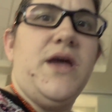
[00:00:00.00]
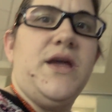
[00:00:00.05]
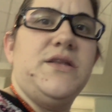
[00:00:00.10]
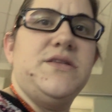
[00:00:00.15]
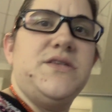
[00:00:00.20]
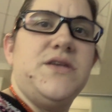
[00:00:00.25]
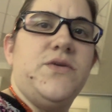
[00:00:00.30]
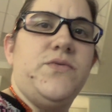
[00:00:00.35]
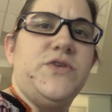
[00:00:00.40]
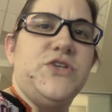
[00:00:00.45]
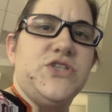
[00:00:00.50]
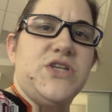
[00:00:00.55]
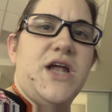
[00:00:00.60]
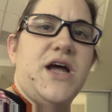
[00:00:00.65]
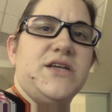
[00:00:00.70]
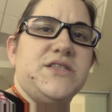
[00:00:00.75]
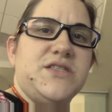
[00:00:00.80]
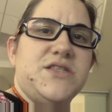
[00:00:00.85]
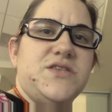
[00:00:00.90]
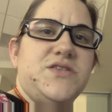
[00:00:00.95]
idea. We should
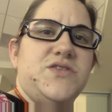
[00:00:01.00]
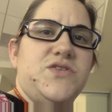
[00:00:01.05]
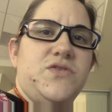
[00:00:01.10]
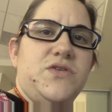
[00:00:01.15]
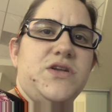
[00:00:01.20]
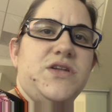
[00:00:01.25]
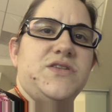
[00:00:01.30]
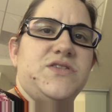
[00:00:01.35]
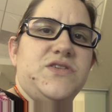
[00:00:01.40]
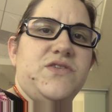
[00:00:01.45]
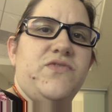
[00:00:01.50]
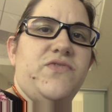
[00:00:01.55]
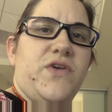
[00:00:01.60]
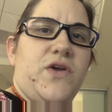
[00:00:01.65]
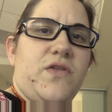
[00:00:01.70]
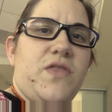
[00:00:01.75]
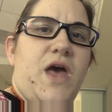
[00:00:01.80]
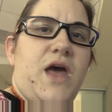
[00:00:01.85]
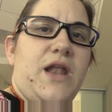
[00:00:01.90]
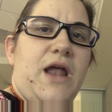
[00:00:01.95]
ask the students to
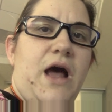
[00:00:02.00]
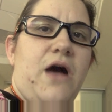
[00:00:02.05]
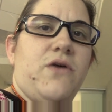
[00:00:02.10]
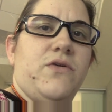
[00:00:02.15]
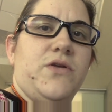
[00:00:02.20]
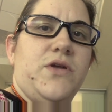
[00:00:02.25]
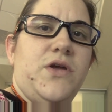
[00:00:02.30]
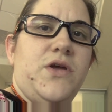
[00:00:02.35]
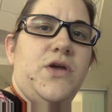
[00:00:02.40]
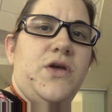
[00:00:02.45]
figure that out.